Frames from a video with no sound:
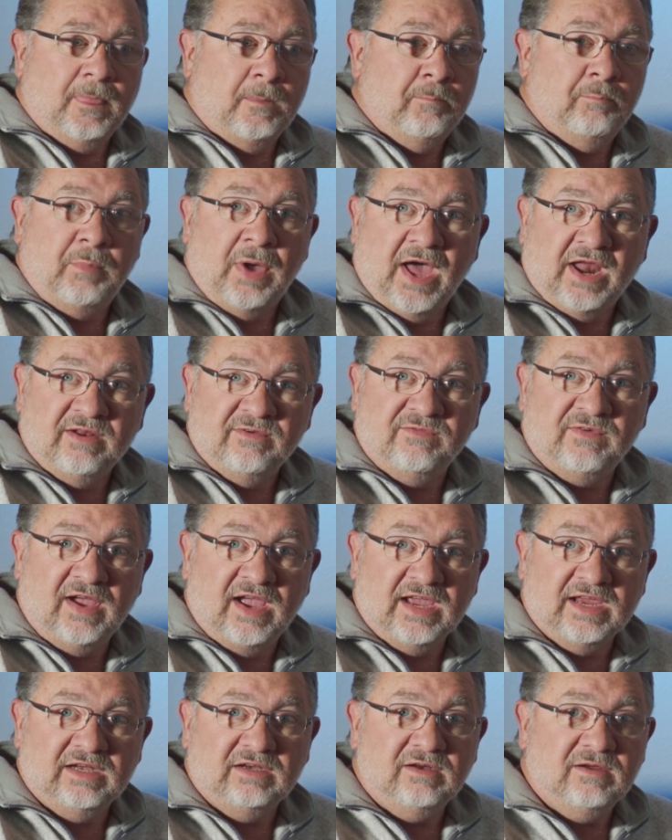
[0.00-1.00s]

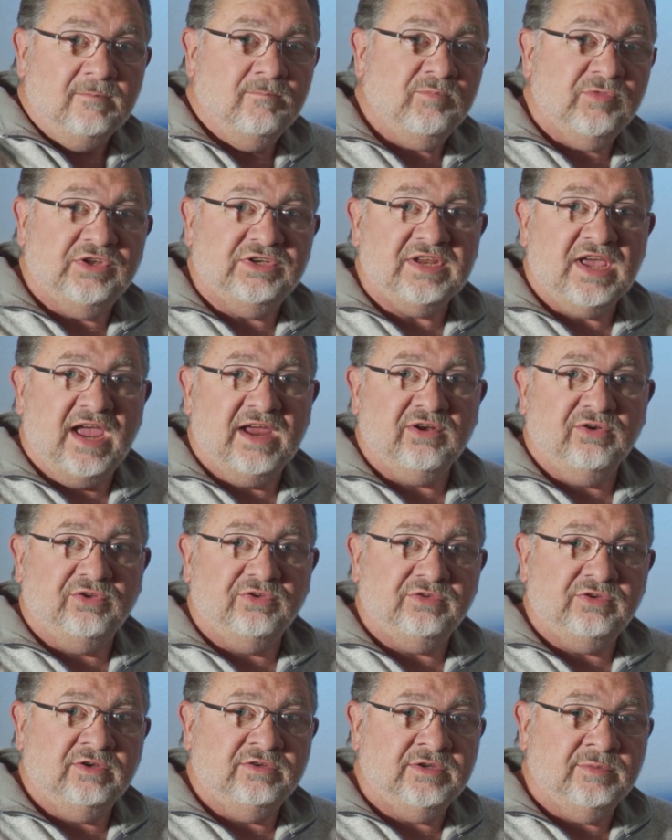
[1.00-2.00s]
modifying the
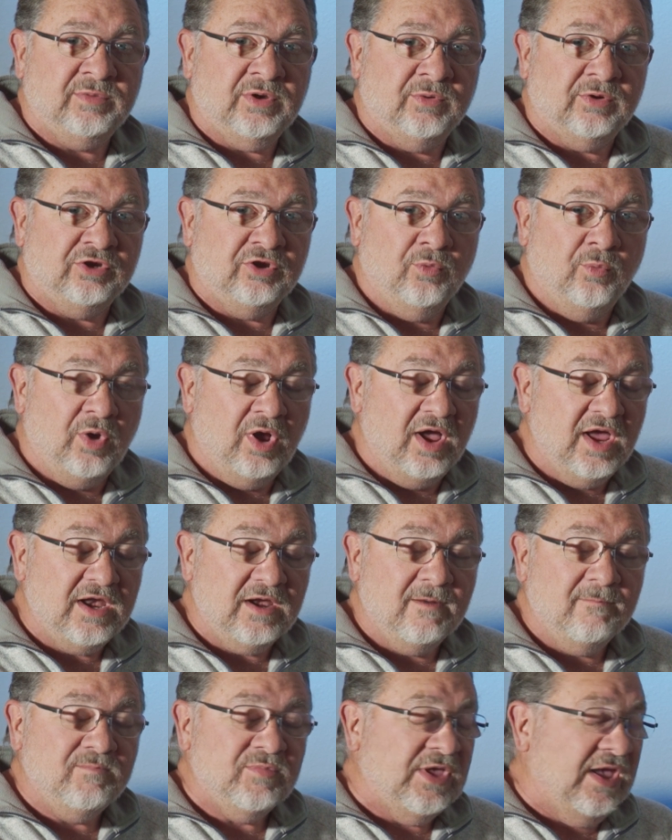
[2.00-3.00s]
titles to be what you want,
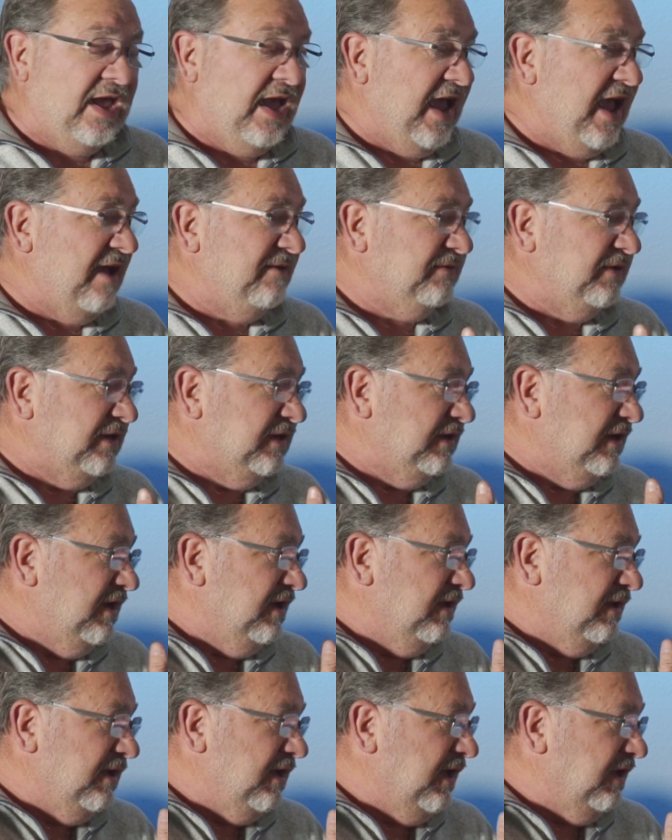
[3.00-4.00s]
having
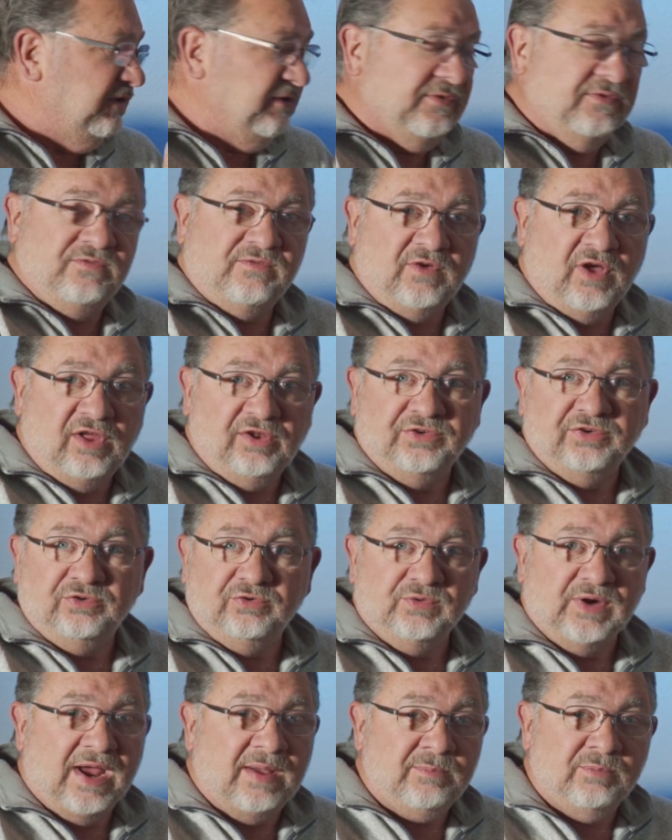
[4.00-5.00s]
a default
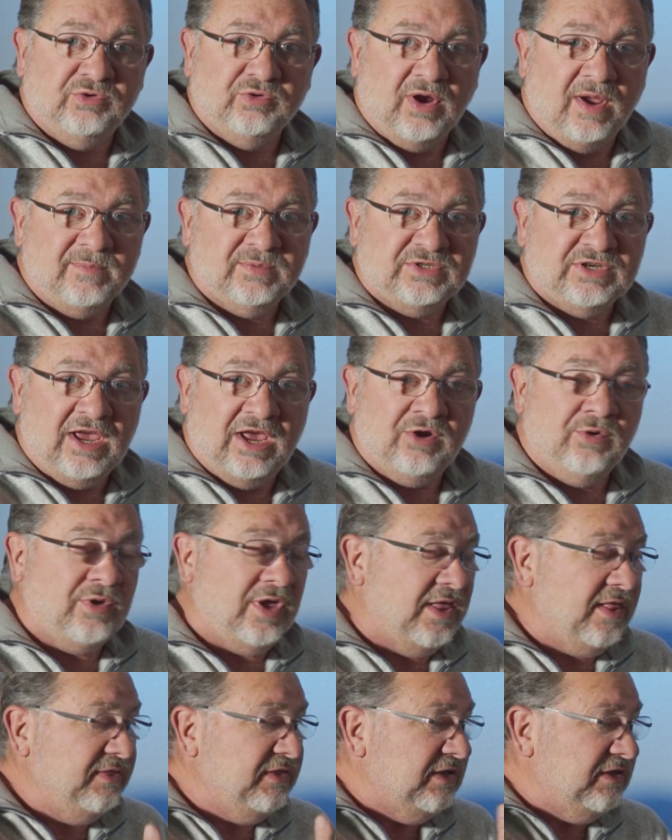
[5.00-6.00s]
drop, drop shadow
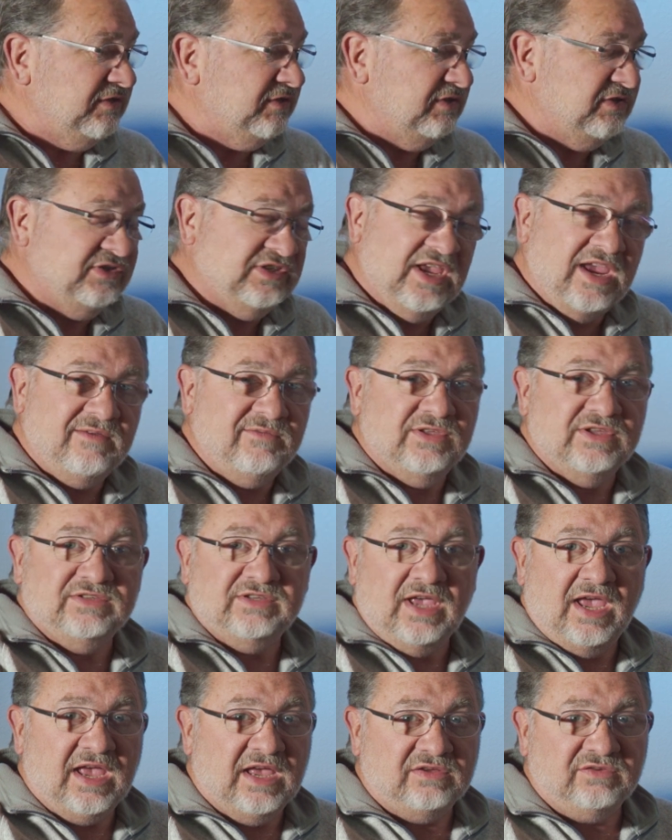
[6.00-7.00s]
on this, save this
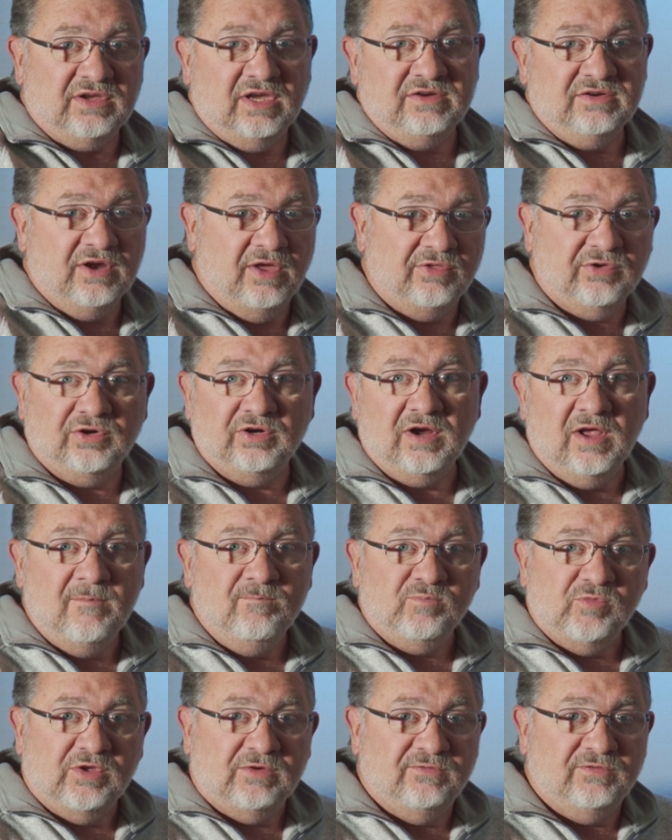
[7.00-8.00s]
as another
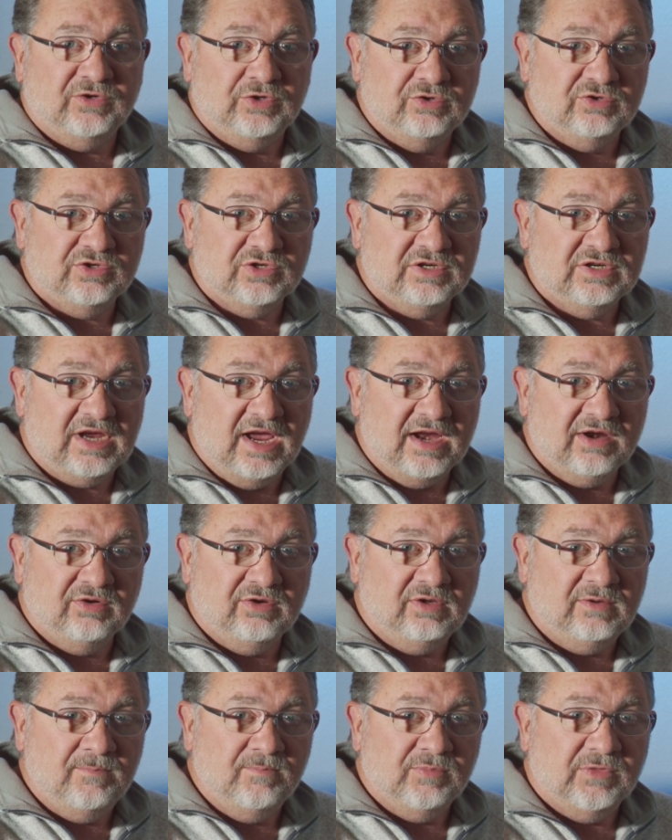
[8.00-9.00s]
fusion
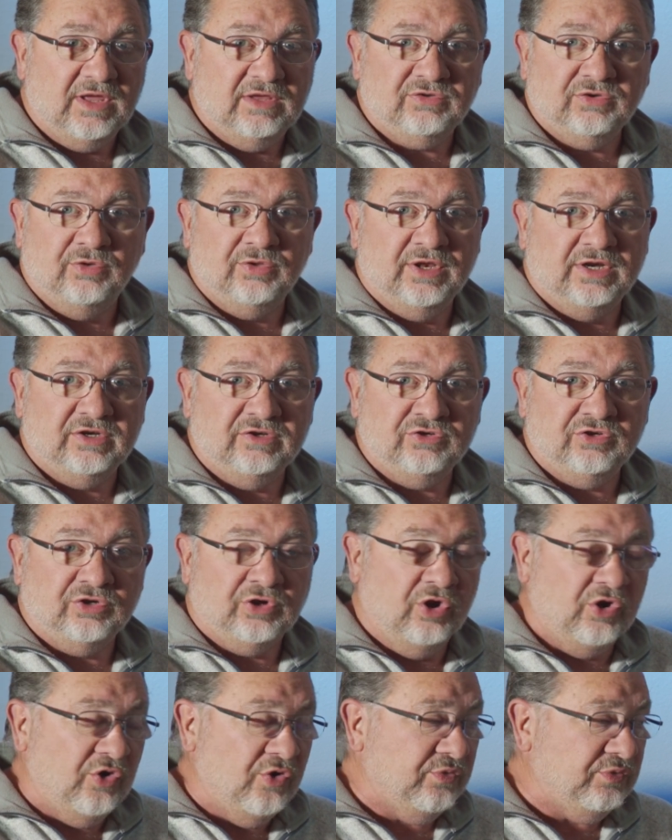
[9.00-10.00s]
title so that it's
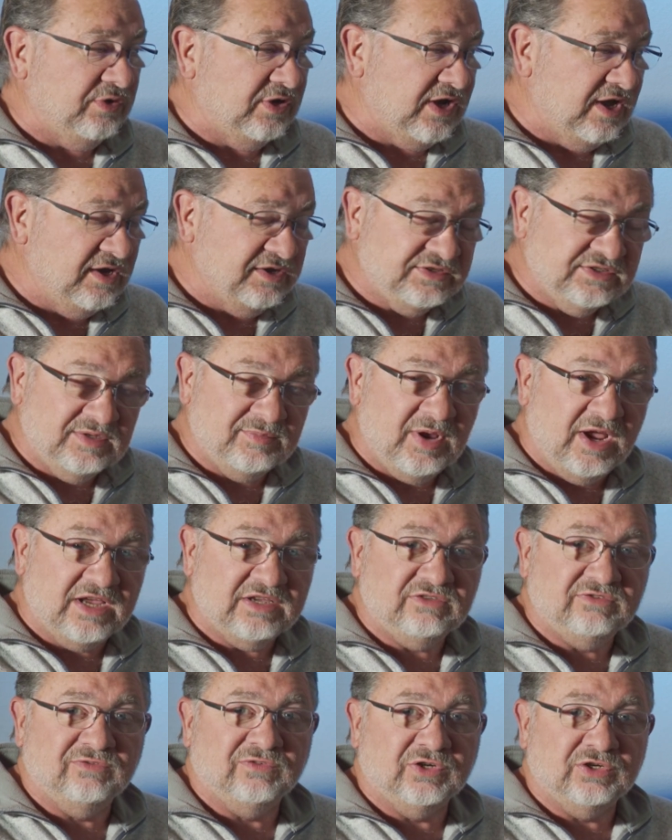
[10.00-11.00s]
your own
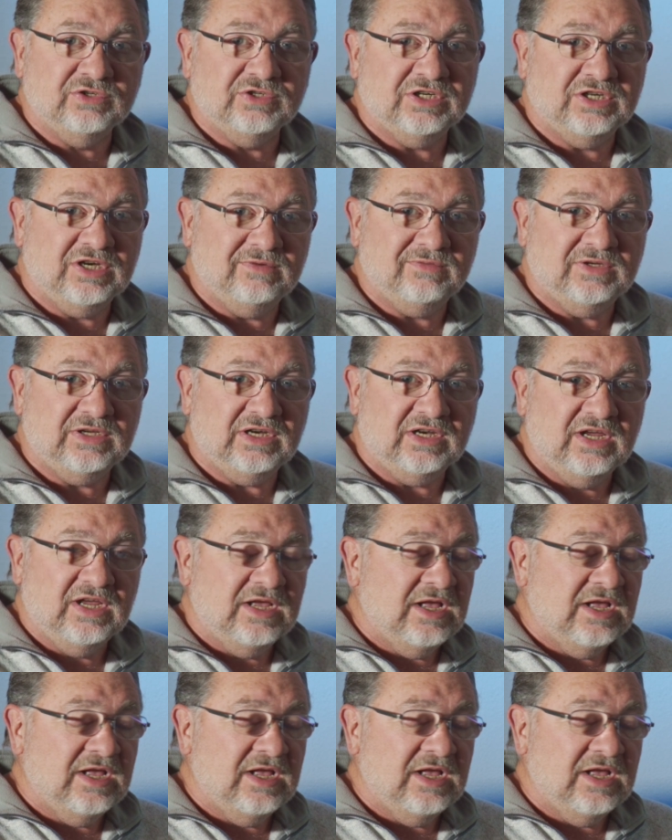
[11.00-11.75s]
customized version of it,